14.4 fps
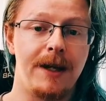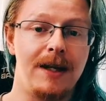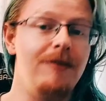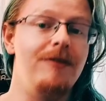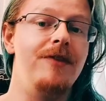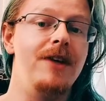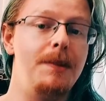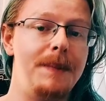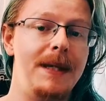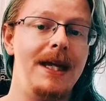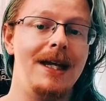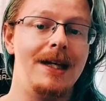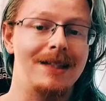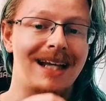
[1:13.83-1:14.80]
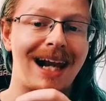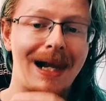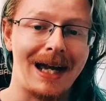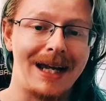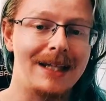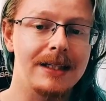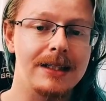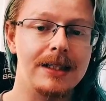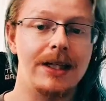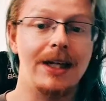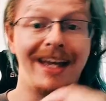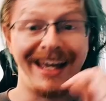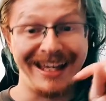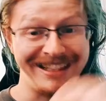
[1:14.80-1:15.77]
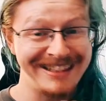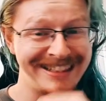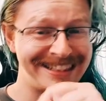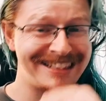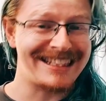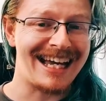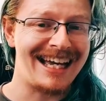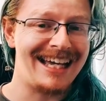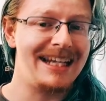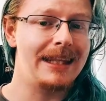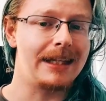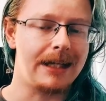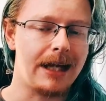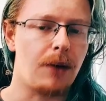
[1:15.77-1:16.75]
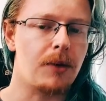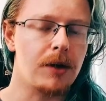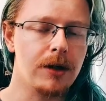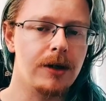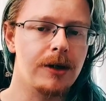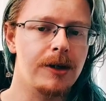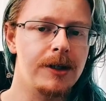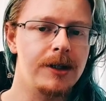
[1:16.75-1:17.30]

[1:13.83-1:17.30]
a VPN client inside the network.